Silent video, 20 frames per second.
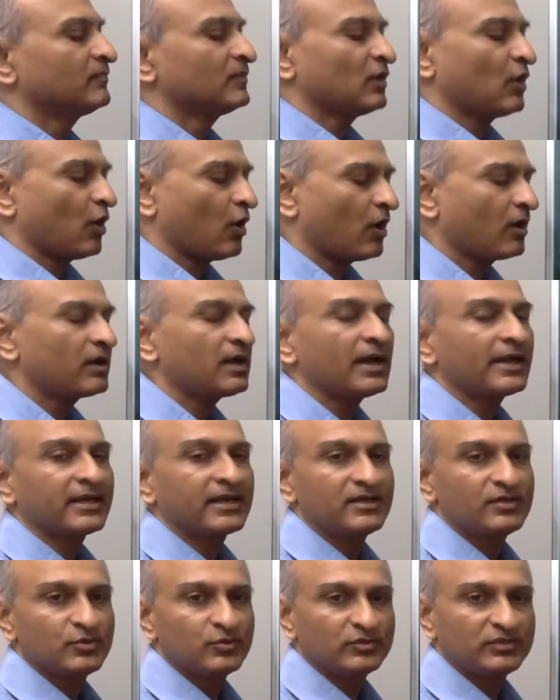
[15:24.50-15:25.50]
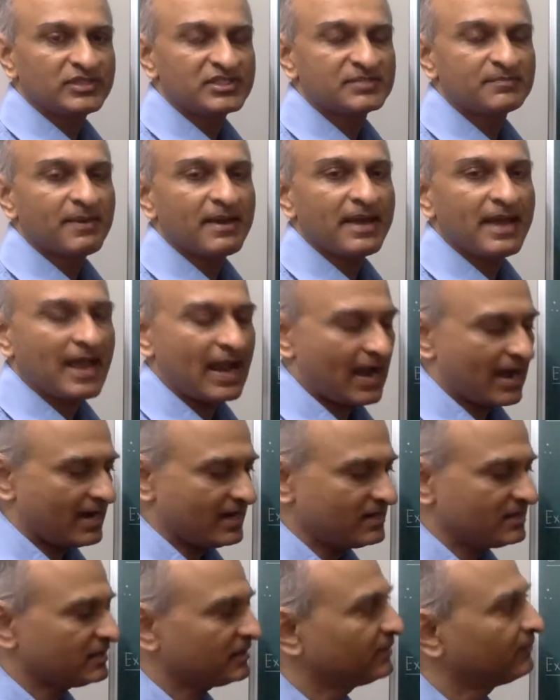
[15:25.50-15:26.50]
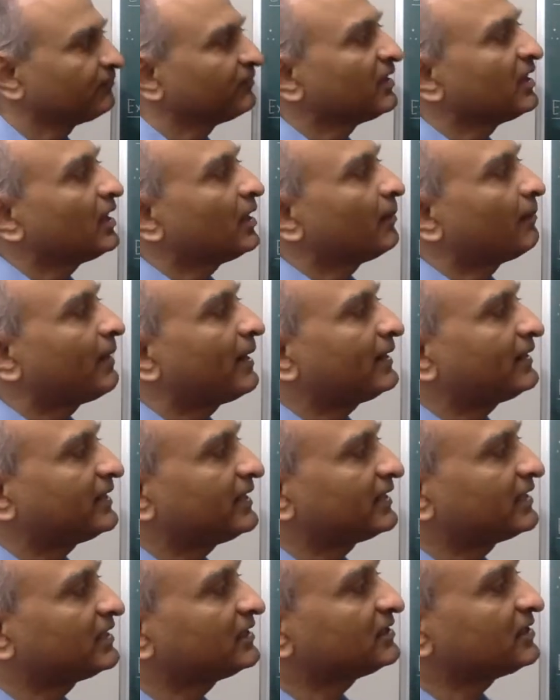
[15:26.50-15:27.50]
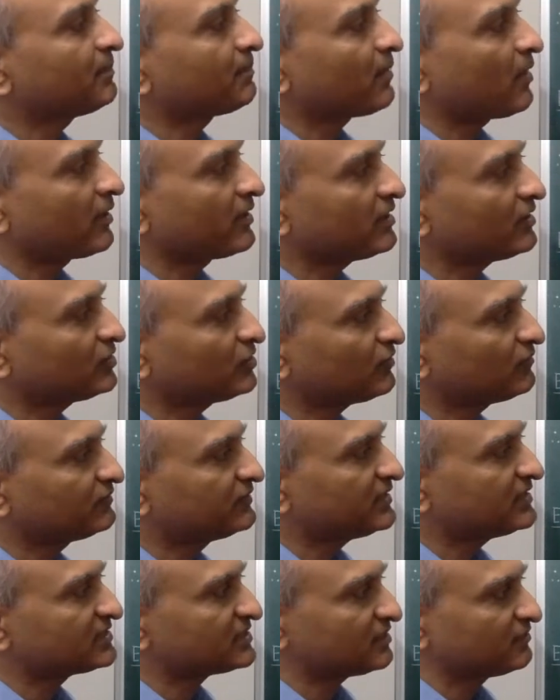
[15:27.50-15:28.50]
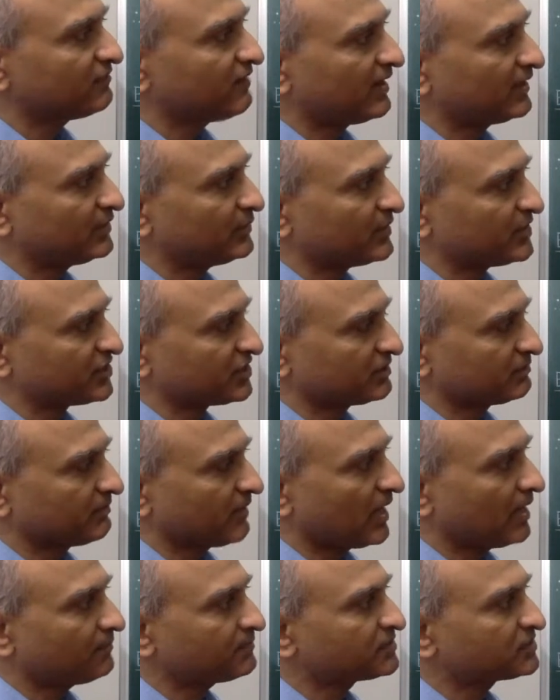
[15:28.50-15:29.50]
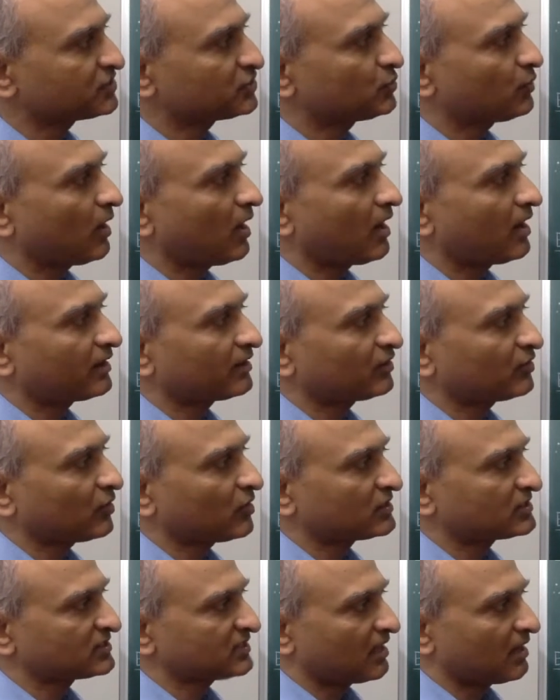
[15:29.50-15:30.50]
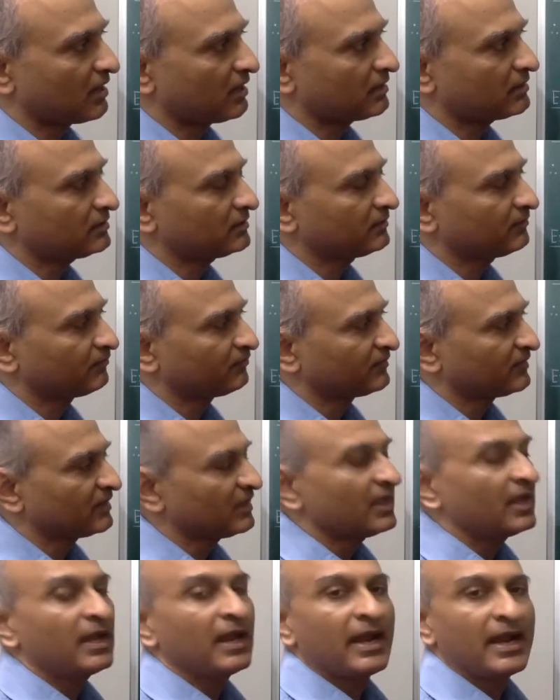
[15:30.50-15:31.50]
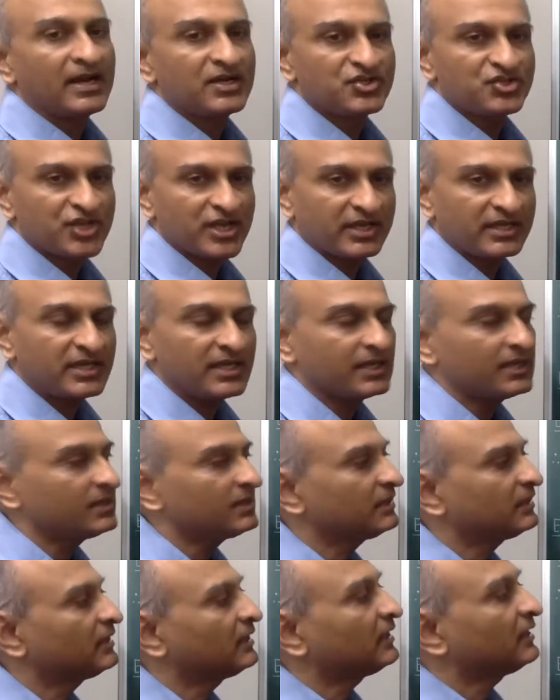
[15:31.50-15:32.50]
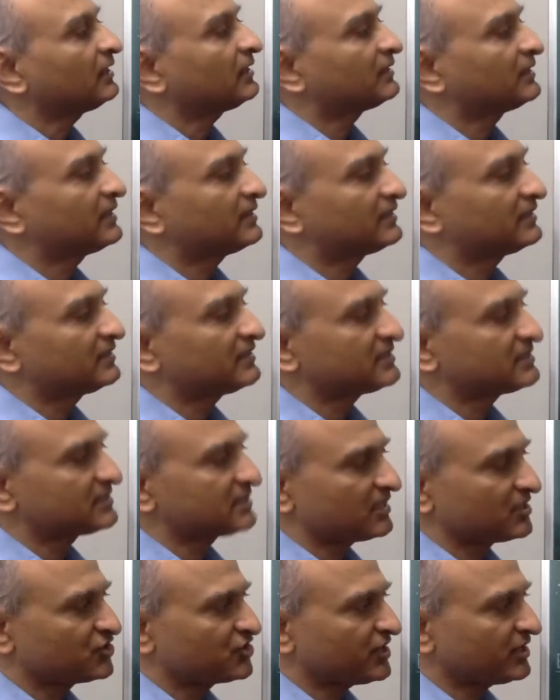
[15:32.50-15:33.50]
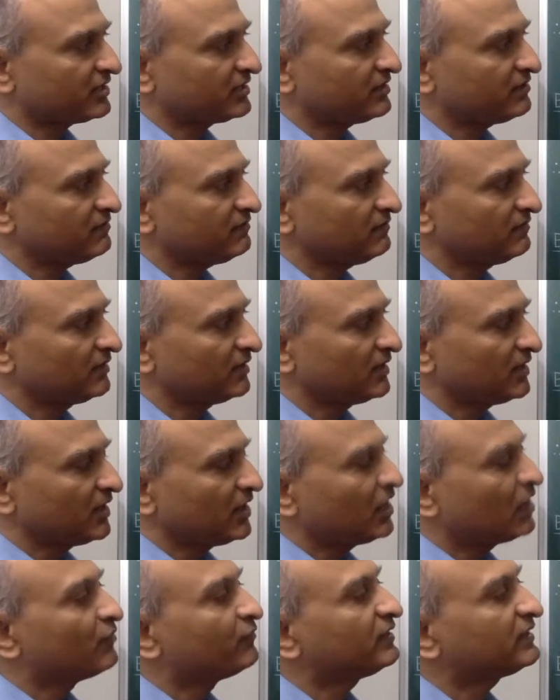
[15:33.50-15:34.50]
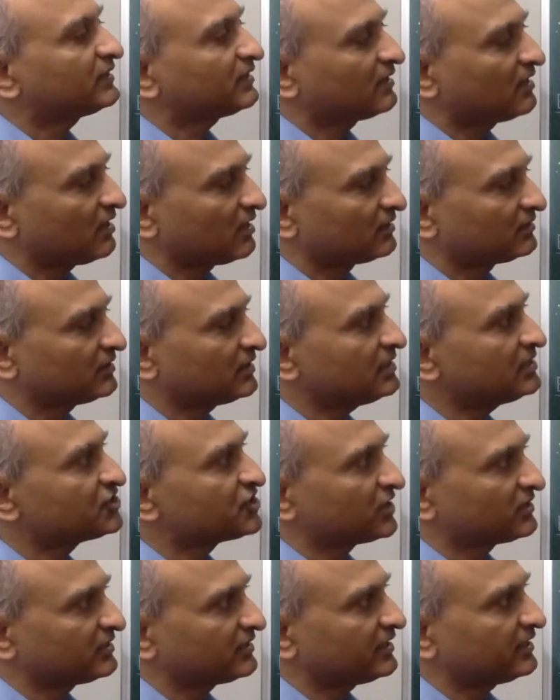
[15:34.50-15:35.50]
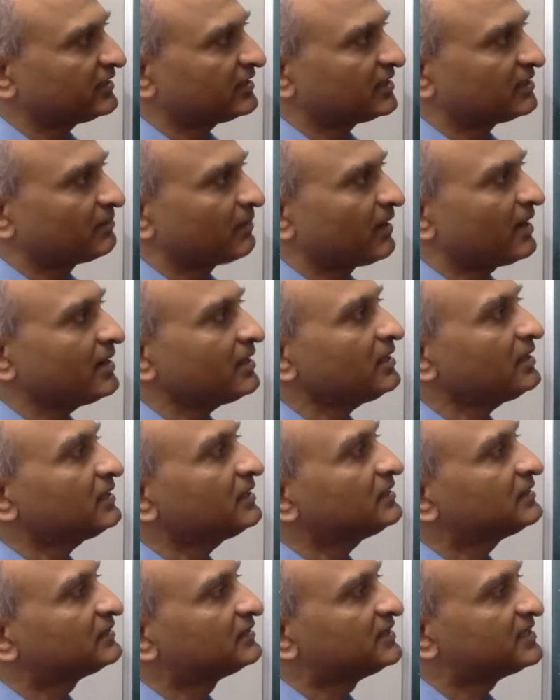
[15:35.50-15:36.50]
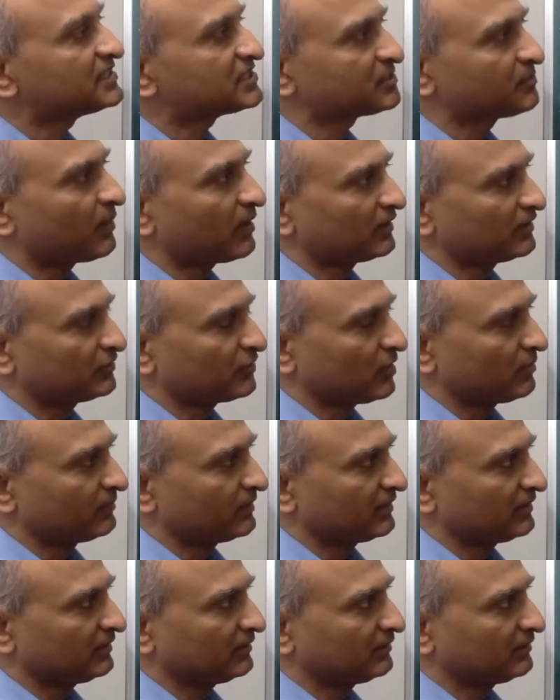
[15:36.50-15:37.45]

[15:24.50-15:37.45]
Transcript: Or I can do this by hand by taking the product of these evaluation maps to R cross R and checking that it is surjective with kernel generated by this polynomial.